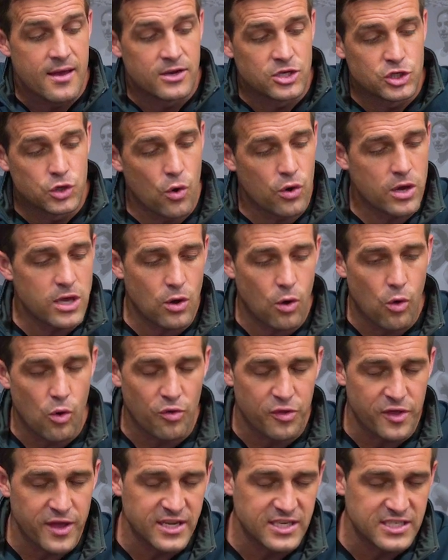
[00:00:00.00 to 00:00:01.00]
Talking
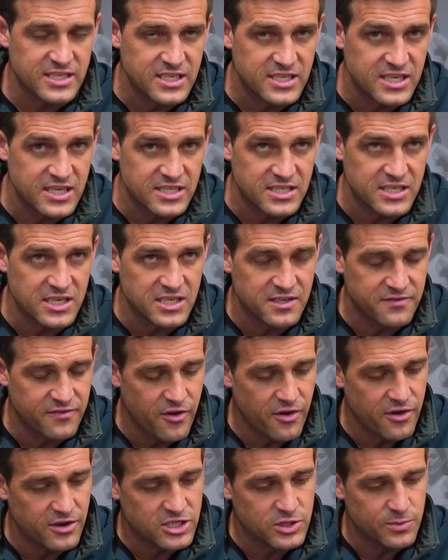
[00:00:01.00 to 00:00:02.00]
all things statistics
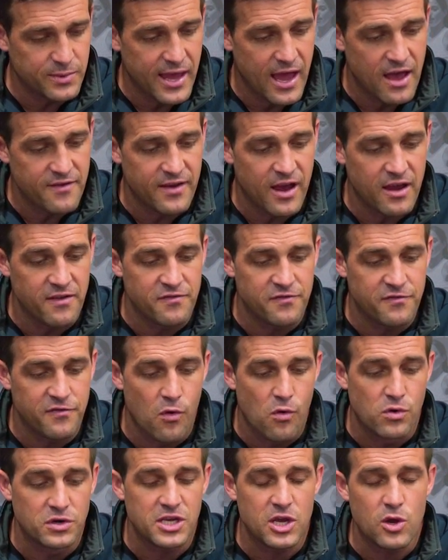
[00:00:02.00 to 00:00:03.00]
first, we have a
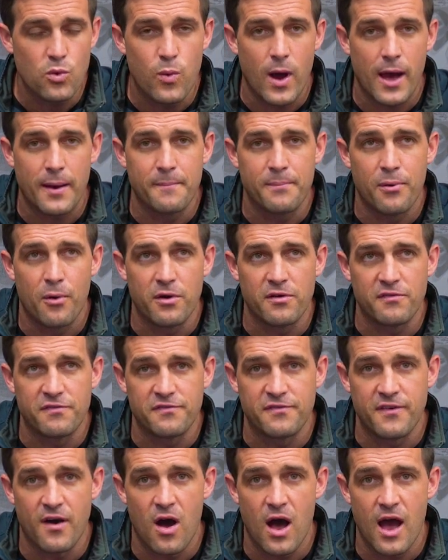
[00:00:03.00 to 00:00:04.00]

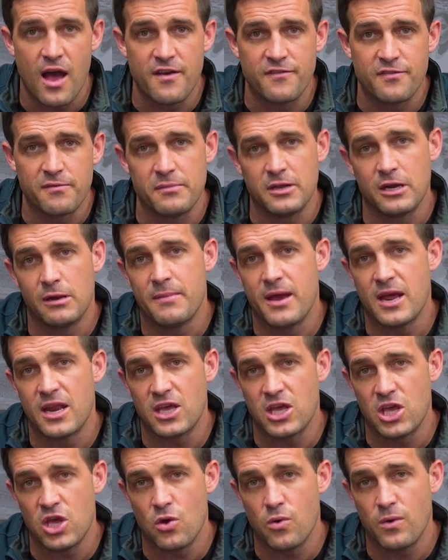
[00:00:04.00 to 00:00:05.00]
41.5 millimeter
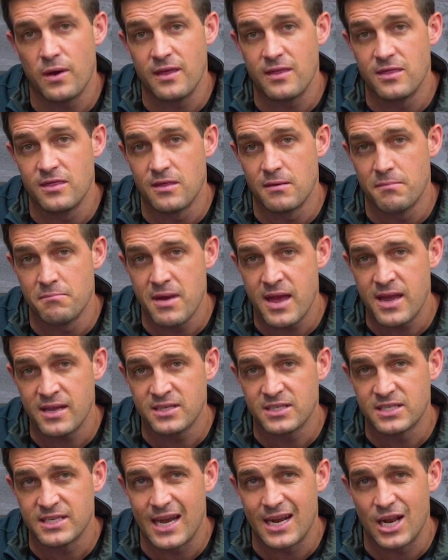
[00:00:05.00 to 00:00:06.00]
heel in the
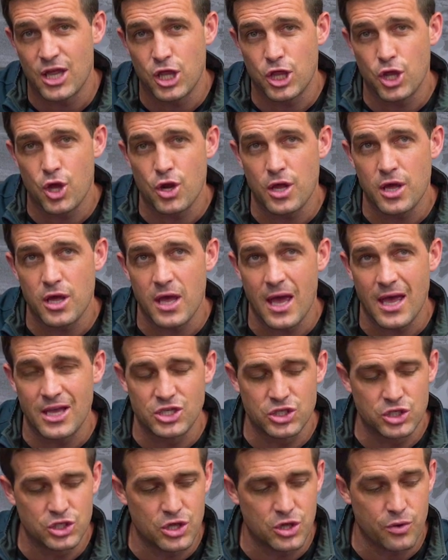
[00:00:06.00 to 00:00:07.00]
men's and a
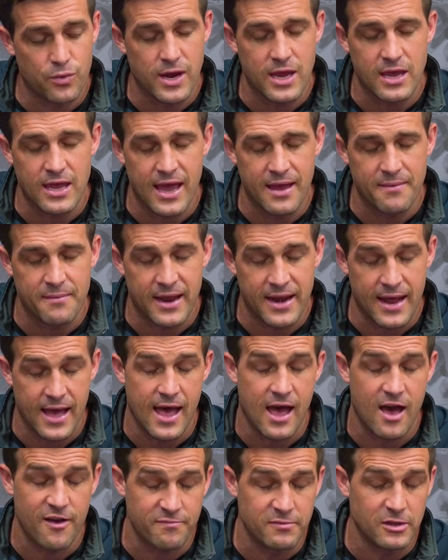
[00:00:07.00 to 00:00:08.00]

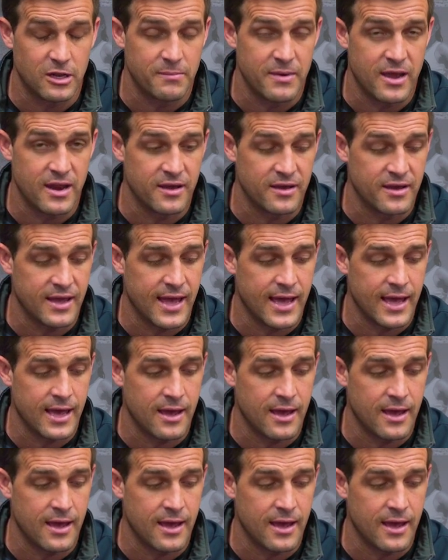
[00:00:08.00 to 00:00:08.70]
33.5 millimeter